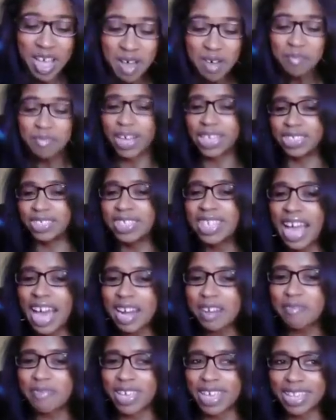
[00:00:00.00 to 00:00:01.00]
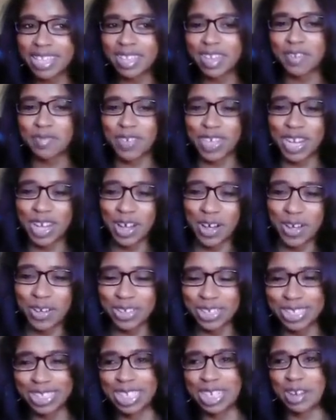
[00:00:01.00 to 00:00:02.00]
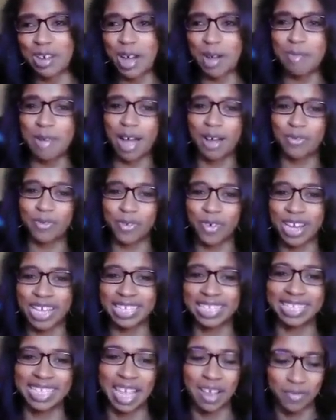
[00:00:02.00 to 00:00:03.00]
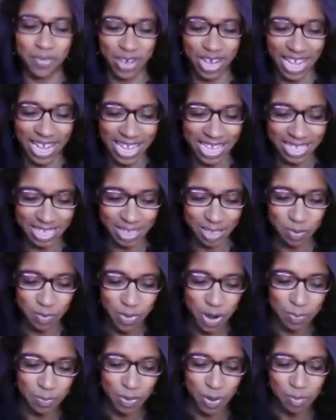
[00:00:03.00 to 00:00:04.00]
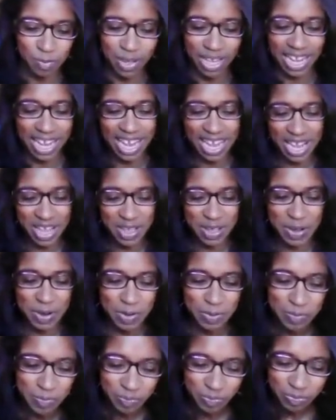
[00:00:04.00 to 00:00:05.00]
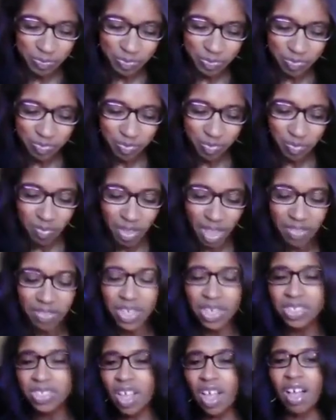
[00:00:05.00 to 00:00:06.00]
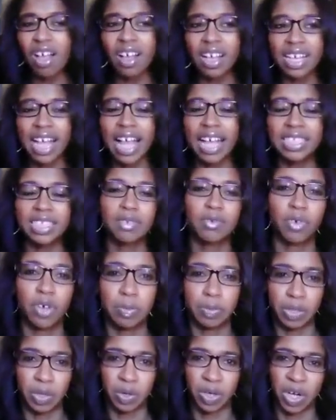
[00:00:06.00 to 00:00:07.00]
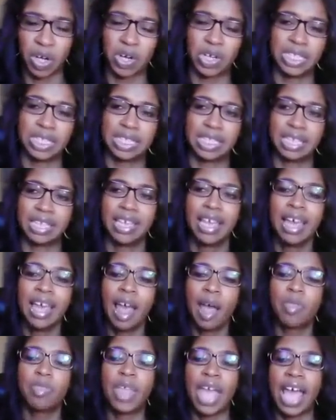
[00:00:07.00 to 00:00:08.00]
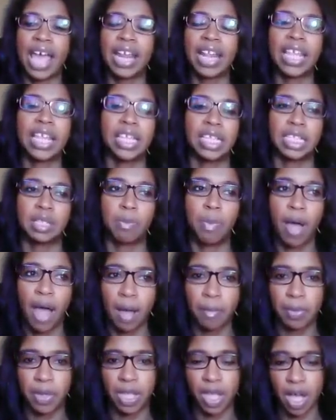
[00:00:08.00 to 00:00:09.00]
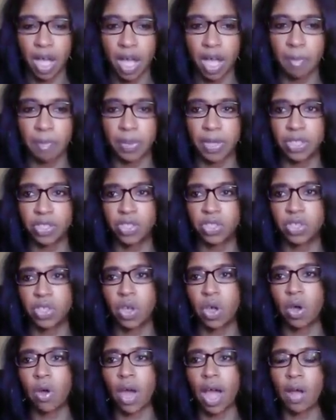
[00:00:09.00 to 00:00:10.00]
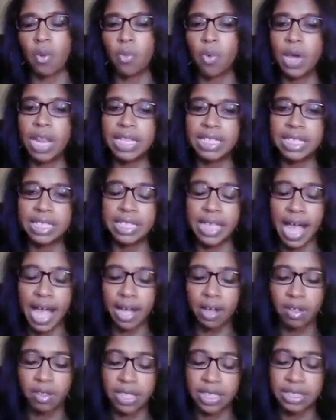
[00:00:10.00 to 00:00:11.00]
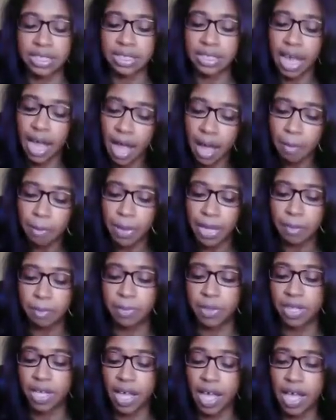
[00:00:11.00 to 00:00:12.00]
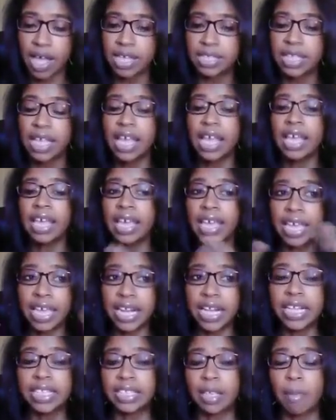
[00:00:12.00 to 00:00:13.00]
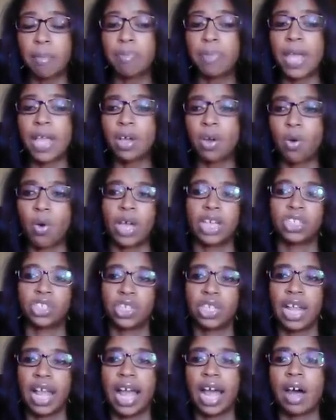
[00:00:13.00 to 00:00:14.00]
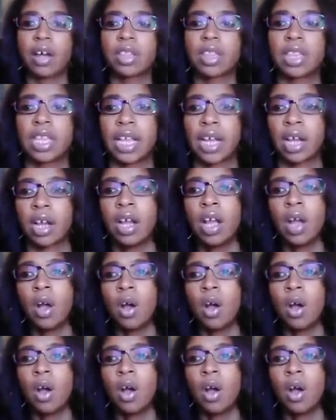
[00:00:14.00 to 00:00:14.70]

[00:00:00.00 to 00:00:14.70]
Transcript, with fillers: But you got to be a little bit older to know about Fred Sanford and some Ripple. But anywho, there's all kinds of cryptocurrency that is popping up. And so I wanted to tackle this topic because it is a big question out there.